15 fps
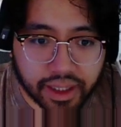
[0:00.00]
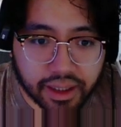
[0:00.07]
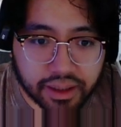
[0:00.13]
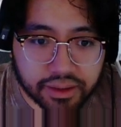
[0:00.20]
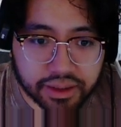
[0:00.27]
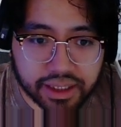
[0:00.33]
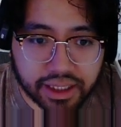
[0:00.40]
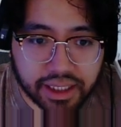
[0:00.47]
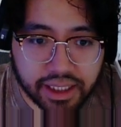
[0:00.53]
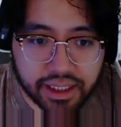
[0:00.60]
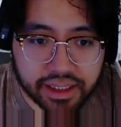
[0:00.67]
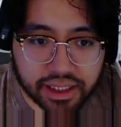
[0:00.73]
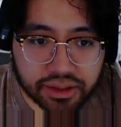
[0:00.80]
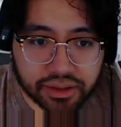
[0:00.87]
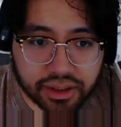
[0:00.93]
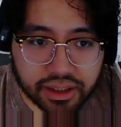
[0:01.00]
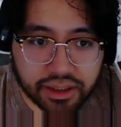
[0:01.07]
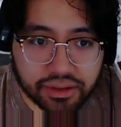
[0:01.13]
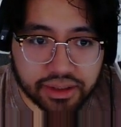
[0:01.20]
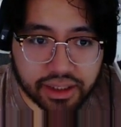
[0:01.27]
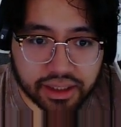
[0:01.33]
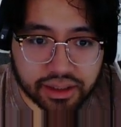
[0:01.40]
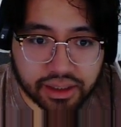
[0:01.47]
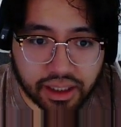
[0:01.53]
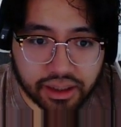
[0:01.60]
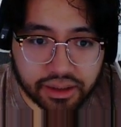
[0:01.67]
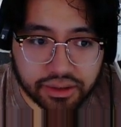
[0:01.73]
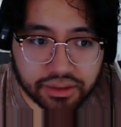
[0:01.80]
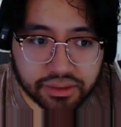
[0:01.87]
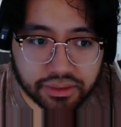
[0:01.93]
Looks like he is actually going to use that
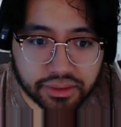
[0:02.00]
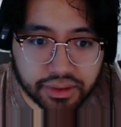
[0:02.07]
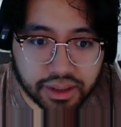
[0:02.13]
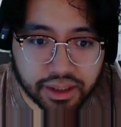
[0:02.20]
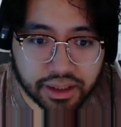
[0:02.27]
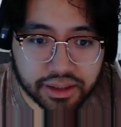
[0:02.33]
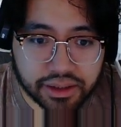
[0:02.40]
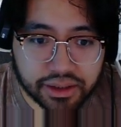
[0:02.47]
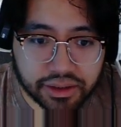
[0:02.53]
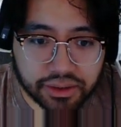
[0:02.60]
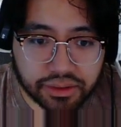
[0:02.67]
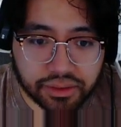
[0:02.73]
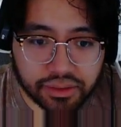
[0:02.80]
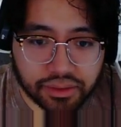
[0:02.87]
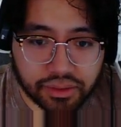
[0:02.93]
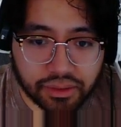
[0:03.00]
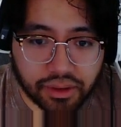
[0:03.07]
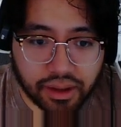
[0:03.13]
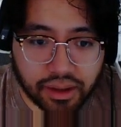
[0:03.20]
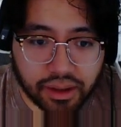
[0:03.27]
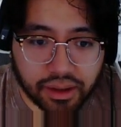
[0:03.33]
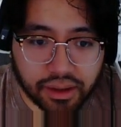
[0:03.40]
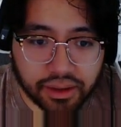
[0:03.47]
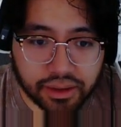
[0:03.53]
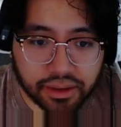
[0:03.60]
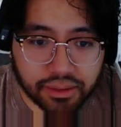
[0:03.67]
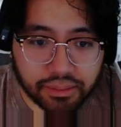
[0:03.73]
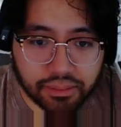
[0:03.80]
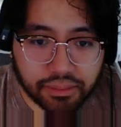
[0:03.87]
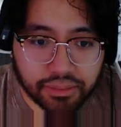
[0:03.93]
Tocado to
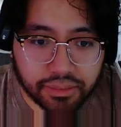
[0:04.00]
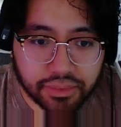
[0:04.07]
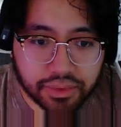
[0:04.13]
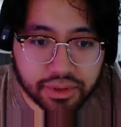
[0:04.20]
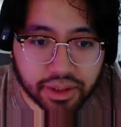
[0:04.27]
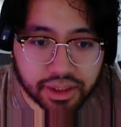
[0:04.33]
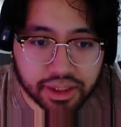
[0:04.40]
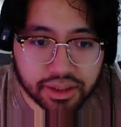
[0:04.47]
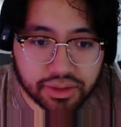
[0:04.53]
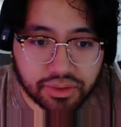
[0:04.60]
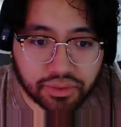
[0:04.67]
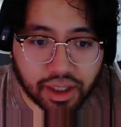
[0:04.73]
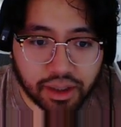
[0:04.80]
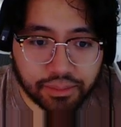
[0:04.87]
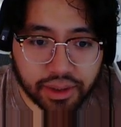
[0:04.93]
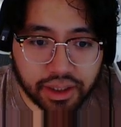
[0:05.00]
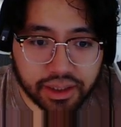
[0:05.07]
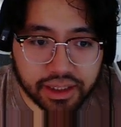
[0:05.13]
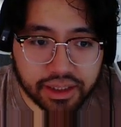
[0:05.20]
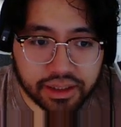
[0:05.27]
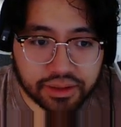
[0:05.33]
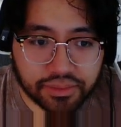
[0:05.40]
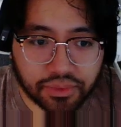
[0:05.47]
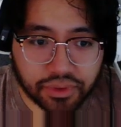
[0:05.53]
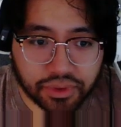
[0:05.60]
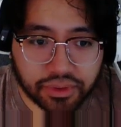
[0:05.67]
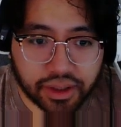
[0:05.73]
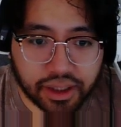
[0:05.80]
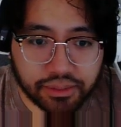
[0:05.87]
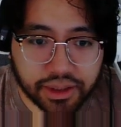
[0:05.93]
tuck his Growlmon and his War
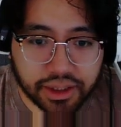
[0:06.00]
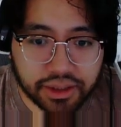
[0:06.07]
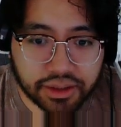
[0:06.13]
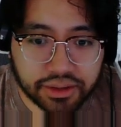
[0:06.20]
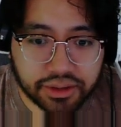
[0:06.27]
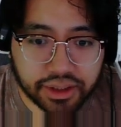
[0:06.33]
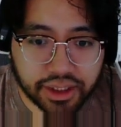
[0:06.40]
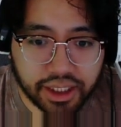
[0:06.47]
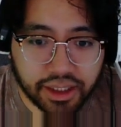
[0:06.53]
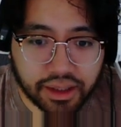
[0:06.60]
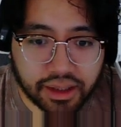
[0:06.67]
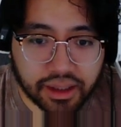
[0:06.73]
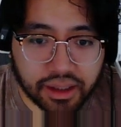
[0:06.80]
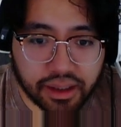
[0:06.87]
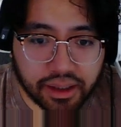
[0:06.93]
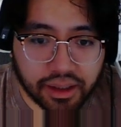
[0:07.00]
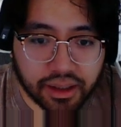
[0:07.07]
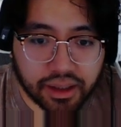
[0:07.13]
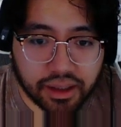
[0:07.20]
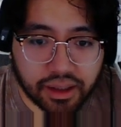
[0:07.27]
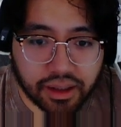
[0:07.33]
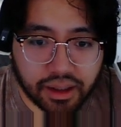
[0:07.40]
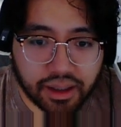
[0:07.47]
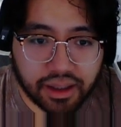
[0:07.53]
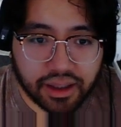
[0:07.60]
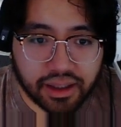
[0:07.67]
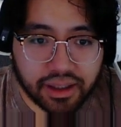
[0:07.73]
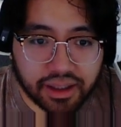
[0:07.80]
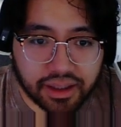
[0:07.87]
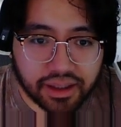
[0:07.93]
Growlmon underneath.
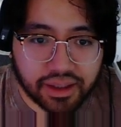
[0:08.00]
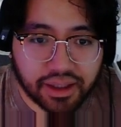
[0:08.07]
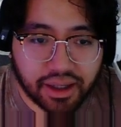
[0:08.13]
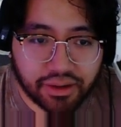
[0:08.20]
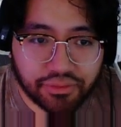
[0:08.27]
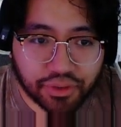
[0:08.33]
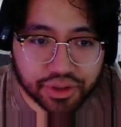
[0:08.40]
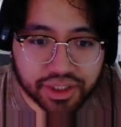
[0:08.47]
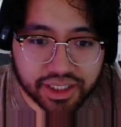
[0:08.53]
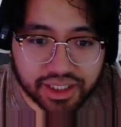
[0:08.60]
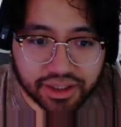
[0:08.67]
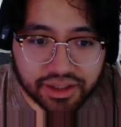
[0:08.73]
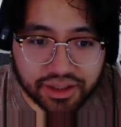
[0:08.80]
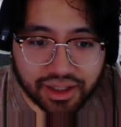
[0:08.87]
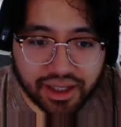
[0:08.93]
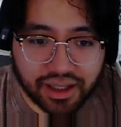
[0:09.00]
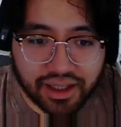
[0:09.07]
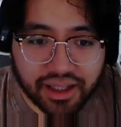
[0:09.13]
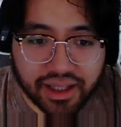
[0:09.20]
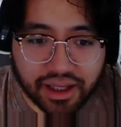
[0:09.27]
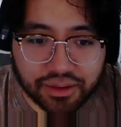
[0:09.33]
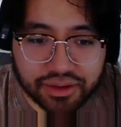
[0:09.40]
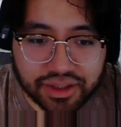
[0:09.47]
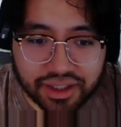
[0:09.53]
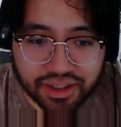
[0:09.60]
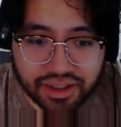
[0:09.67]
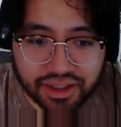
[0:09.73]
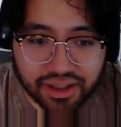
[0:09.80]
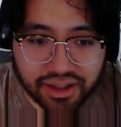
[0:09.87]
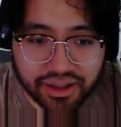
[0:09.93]
Unfortunate. That was
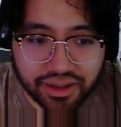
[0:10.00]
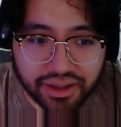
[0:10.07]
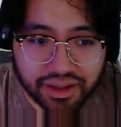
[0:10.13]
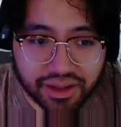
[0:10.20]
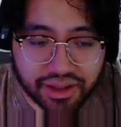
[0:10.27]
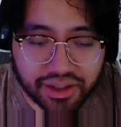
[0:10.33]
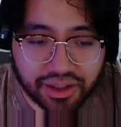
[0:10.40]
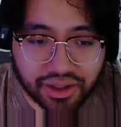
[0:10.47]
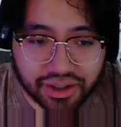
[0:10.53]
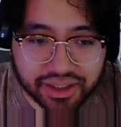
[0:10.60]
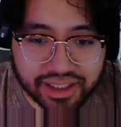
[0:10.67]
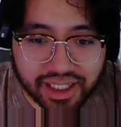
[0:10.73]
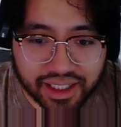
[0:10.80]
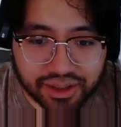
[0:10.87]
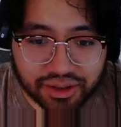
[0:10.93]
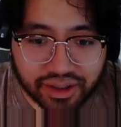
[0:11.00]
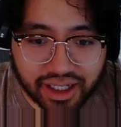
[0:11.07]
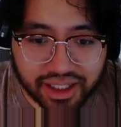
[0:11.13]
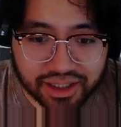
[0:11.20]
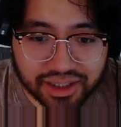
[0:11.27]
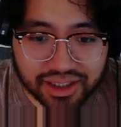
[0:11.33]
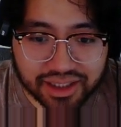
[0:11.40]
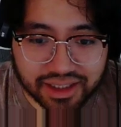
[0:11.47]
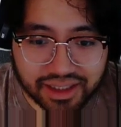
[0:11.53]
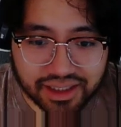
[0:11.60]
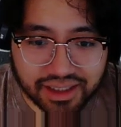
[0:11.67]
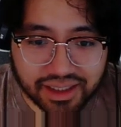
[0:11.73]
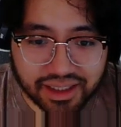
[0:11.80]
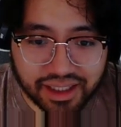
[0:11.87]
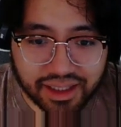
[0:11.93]
the cards that I trashed
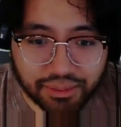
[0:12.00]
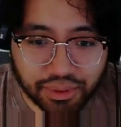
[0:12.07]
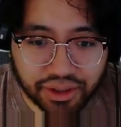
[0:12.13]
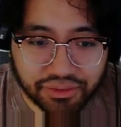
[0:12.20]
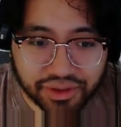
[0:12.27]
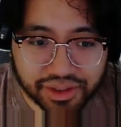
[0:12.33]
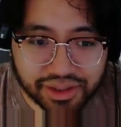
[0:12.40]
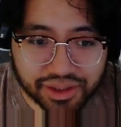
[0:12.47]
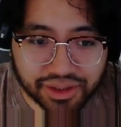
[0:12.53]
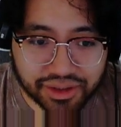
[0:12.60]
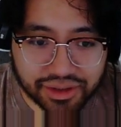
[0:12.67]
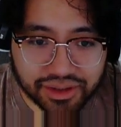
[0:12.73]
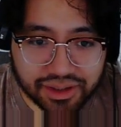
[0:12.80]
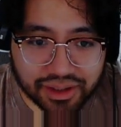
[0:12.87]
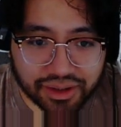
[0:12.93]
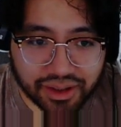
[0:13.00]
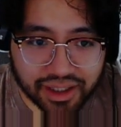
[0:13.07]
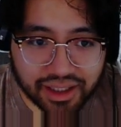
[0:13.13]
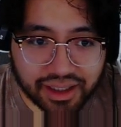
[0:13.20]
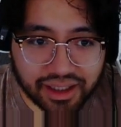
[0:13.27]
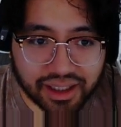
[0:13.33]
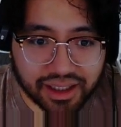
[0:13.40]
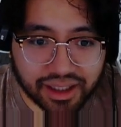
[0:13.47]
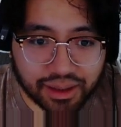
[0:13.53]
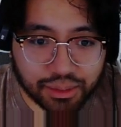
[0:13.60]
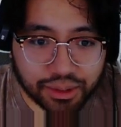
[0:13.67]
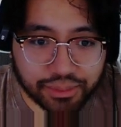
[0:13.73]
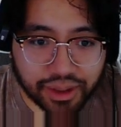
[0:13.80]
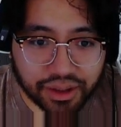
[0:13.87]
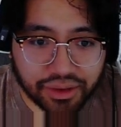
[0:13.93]
in the previous turn, so I kind of helped
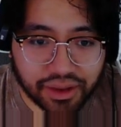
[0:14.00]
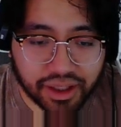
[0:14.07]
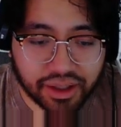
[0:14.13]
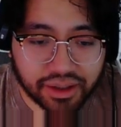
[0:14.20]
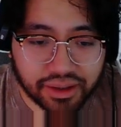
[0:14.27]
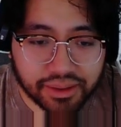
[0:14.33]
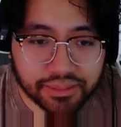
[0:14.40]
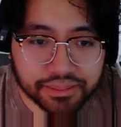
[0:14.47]
him out there.